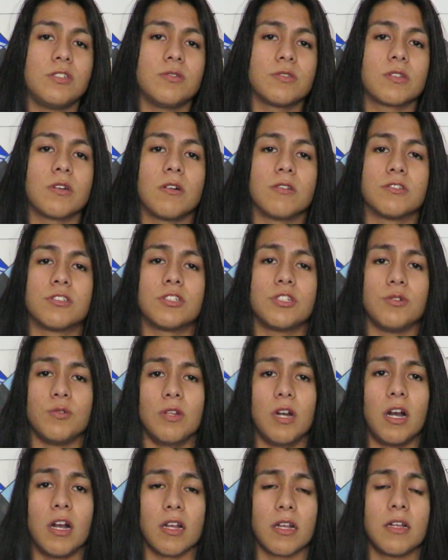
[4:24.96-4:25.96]
you is called Shoe
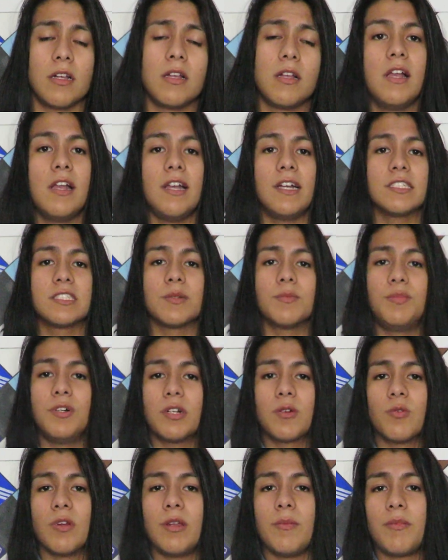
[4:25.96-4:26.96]
Dog. It's a
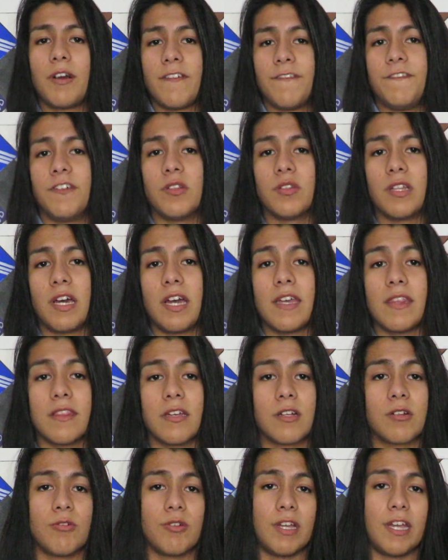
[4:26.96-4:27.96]
book written by Phil Knight, the
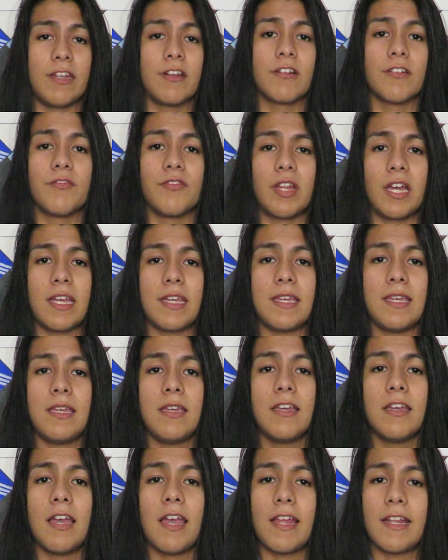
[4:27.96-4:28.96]
creator of
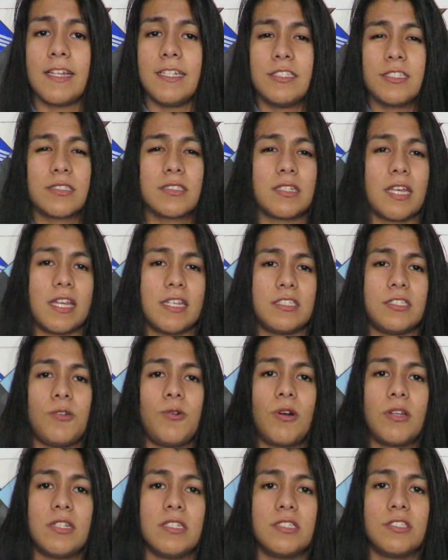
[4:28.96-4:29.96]
Nike, and he just takes
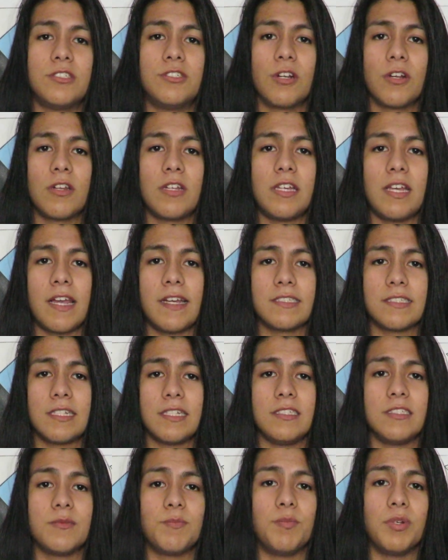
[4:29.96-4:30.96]
you on his journey as
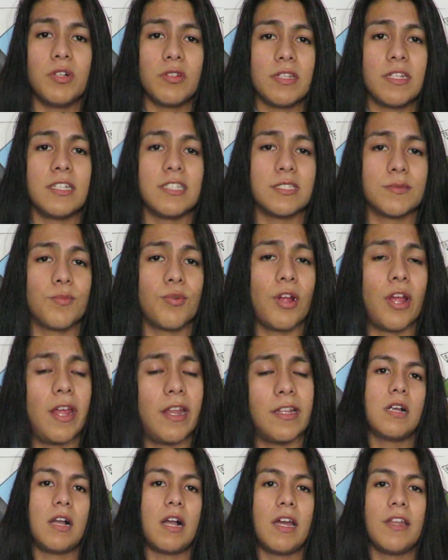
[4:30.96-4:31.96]
he's building his
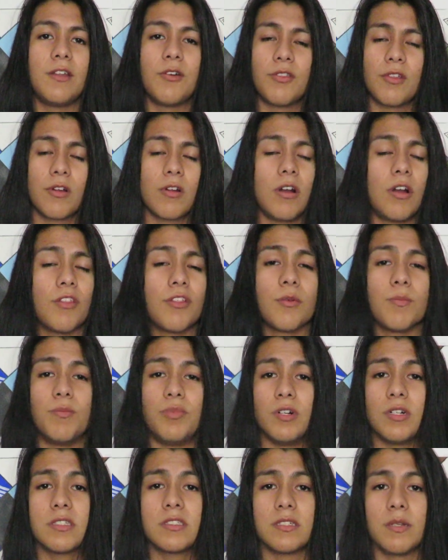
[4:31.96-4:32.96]
brand. I know there are other
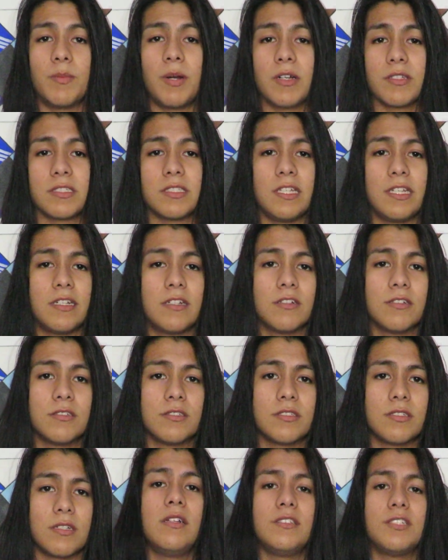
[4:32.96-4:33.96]
books about
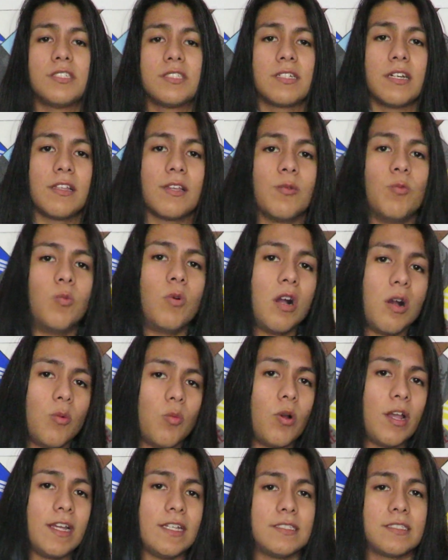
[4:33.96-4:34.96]
sneakers, just telling what
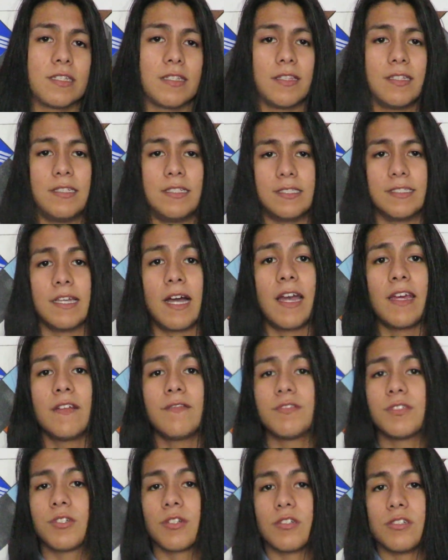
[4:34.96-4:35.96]
went into the design
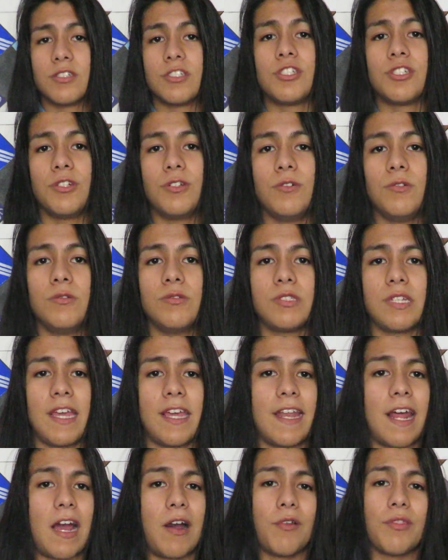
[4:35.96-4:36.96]
of certain shoes
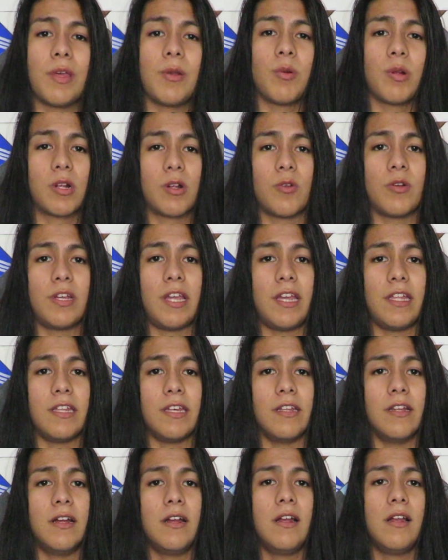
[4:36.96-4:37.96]
and how they were
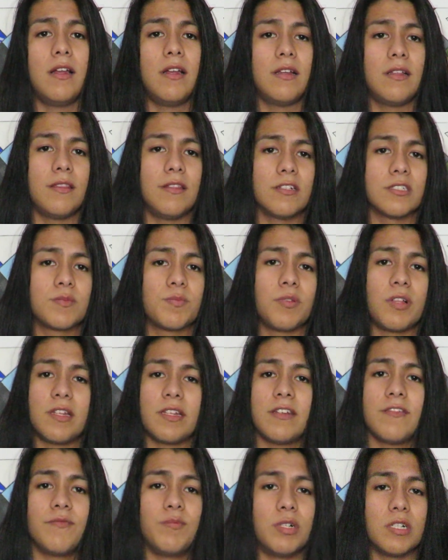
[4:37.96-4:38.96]
created. There's
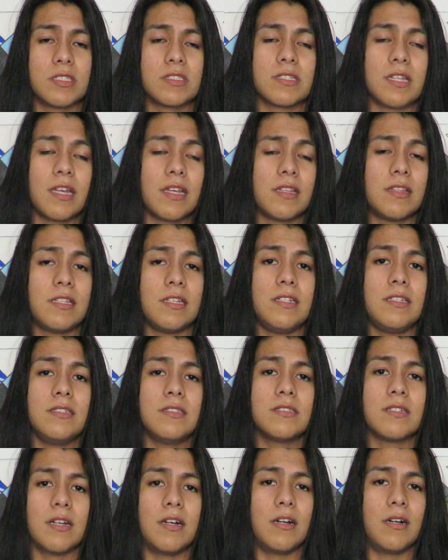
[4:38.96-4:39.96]
plenty of books like
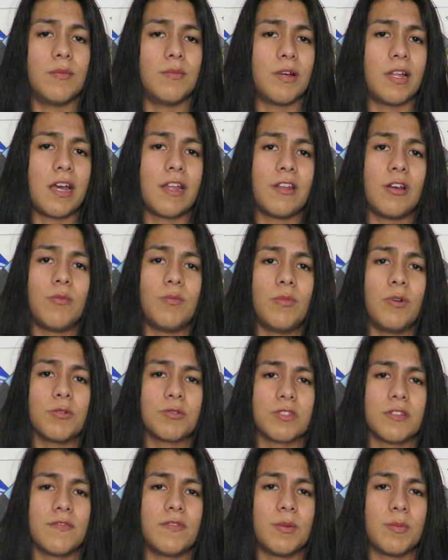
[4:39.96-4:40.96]
these. I know
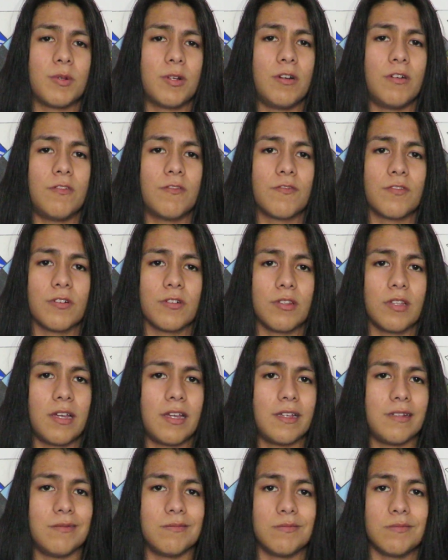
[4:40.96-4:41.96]
most of them go for
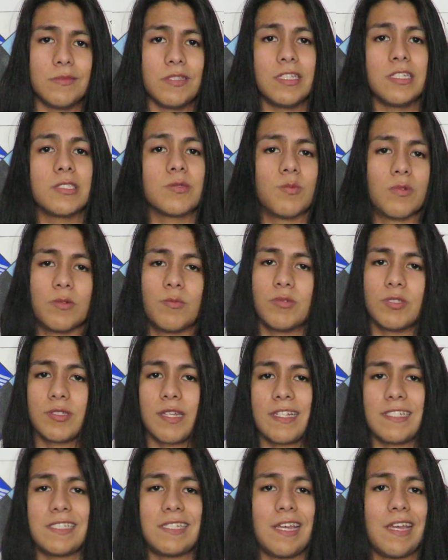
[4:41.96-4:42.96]
this one was
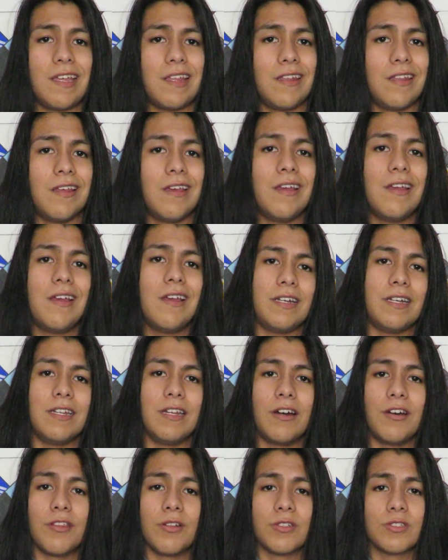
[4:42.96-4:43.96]
like 10 and
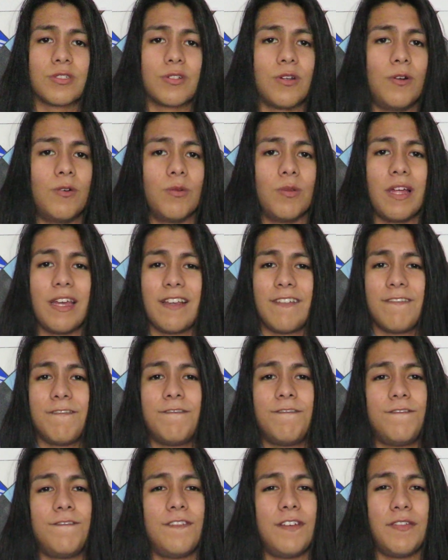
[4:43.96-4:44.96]
others go like
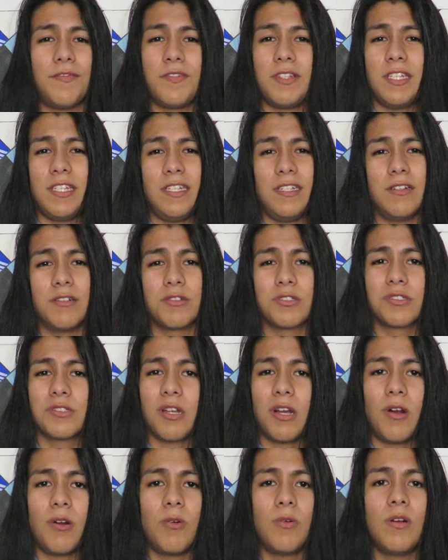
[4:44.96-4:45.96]
50 or
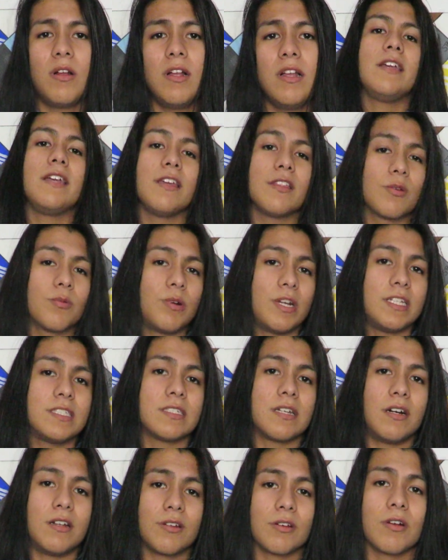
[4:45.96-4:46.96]
so. Either way,
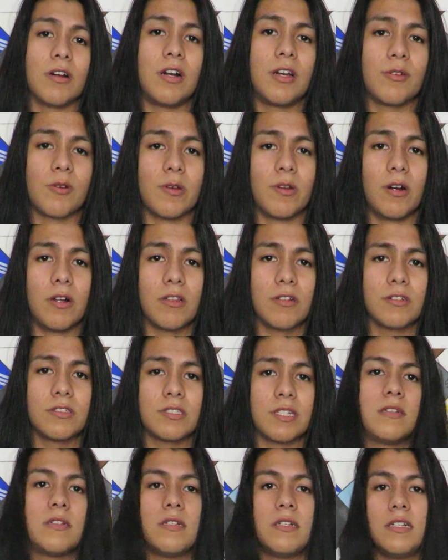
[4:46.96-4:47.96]
it's under
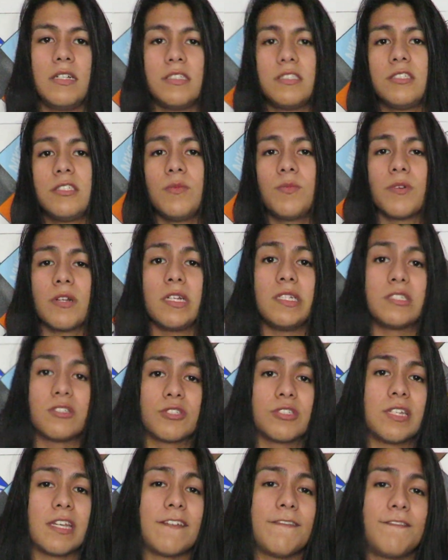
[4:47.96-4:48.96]
$100. It's super
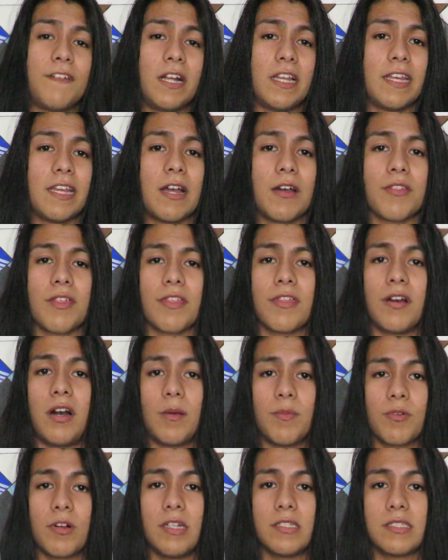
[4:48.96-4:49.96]
interesting finding out the
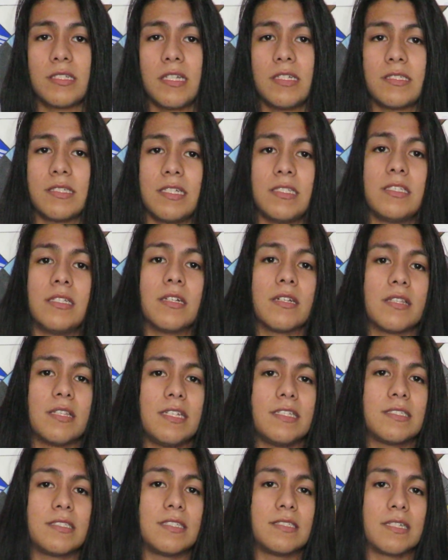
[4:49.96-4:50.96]
thought process it took
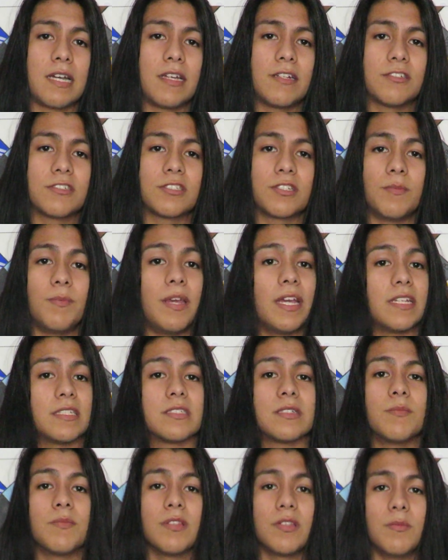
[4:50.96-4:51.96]
these designers to make
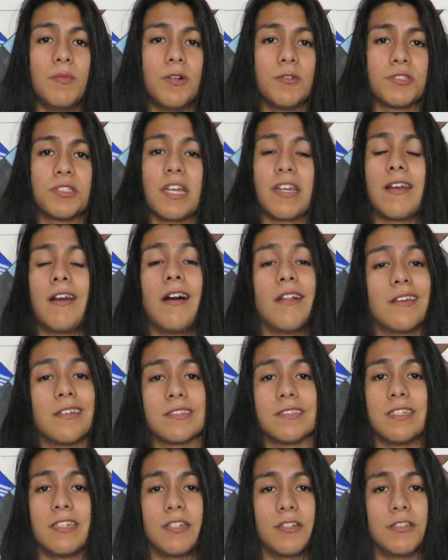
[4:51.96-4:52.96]
some of the most iconic
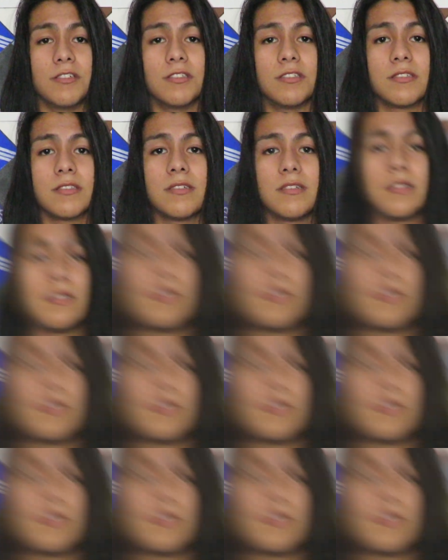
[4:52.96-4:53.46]
sneakers.